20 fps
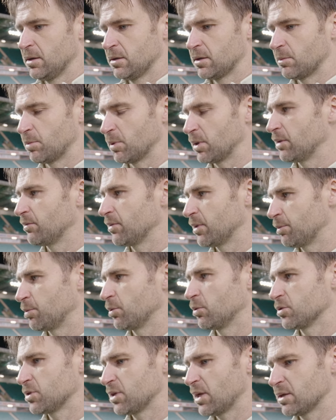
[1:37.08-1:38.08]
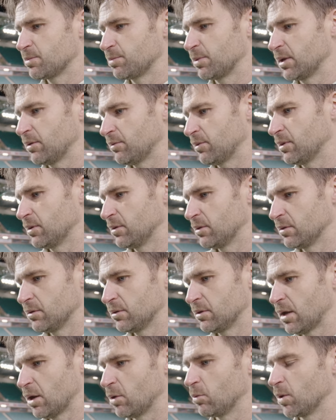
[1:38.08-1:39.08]
to believe in the process, believe in
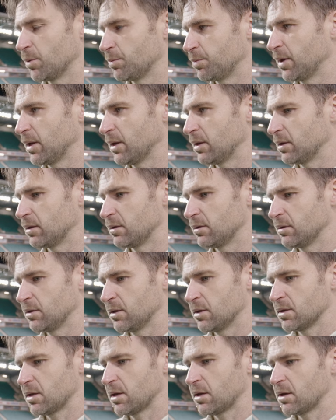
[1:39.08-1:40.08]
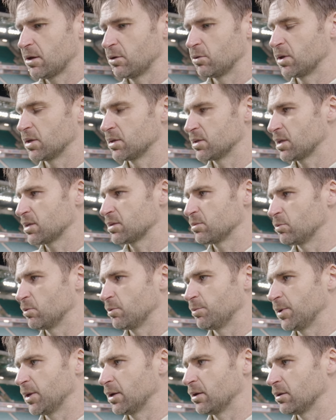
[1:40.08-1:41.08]
how we're playing and how consistent
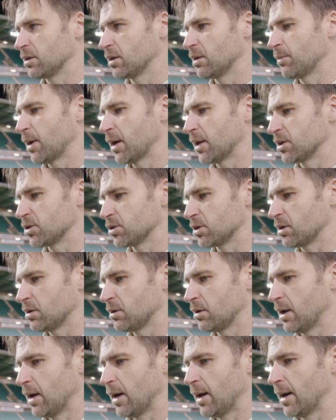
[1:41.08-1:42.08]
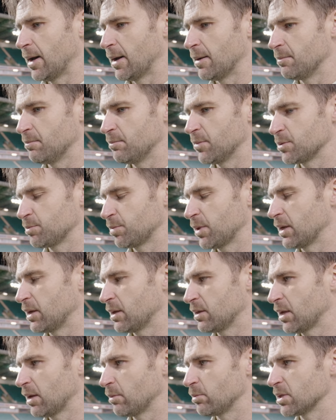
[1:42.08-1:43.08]
we've been under the manager, there's plenty
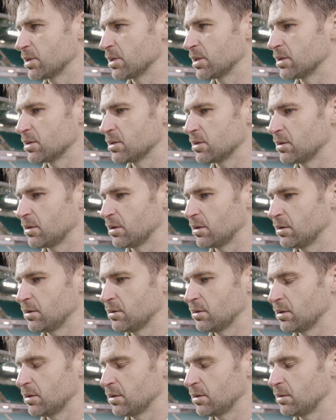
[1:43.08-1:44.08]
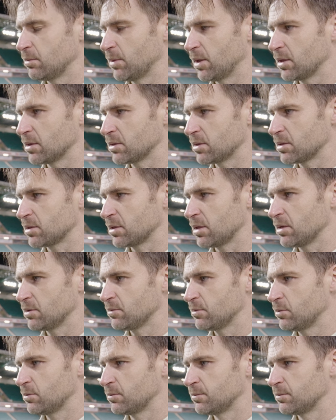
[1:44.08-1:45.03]
of time in the season to make it successful.